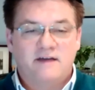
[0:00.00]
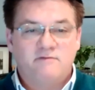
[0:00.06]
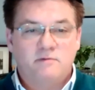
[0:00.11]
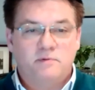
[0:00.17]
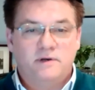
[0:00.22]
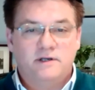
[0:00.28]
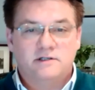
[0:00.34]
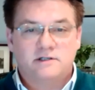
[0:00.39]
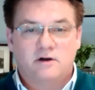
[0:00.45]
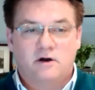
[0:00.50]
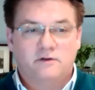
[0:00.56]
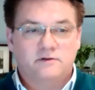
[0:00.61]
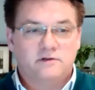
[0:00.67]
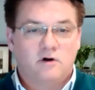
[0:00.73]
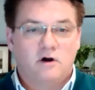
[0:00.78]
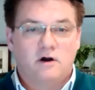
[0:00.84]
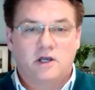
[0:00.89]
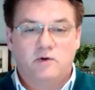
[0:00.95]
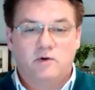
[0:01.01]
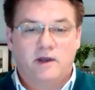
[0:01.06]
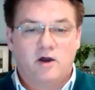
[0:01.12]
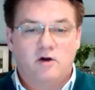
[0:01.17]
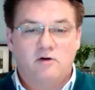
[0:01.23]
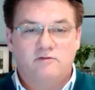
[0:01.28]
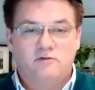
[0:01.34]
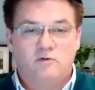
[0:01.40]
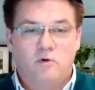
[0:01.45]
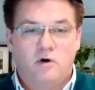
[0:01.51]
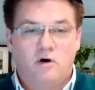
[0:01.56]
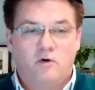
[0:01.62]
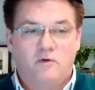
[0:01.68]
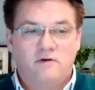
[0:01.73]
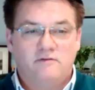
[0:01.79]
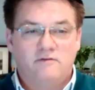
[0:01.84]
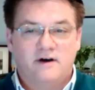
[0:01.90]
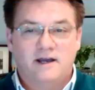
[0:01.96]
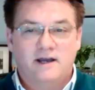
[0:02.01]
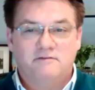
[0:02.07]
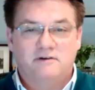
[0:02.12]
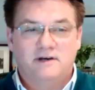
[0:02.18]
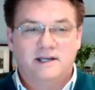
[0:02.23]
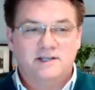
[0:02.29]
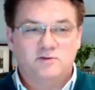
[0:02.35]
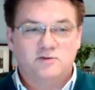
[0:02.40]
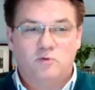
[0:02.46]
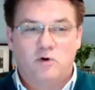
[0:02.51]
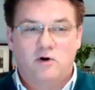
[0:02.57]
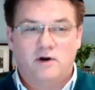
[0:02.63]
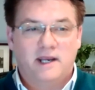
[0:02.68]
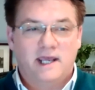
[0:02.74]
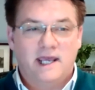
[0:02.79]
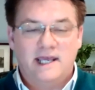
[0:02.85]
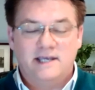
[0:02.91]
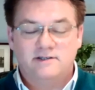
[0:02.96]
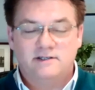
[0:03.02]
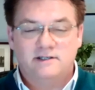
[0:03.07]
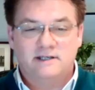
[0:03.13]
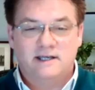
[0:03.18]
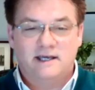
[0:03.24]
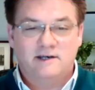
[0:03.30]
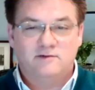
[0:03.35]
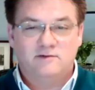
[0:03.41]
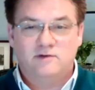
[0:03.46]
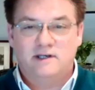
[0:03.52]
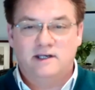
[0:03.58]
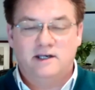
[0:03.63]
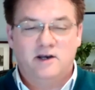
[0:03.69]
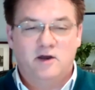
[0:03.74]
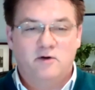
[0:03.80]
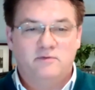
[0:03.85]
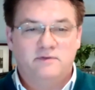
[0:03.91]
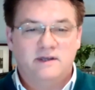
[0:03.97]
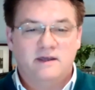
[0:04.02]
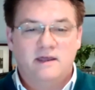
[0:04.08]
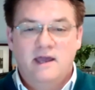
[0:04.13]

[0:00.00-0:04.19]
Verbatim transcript: everybody starts arguing over what a revival is, what it isn't, and you know,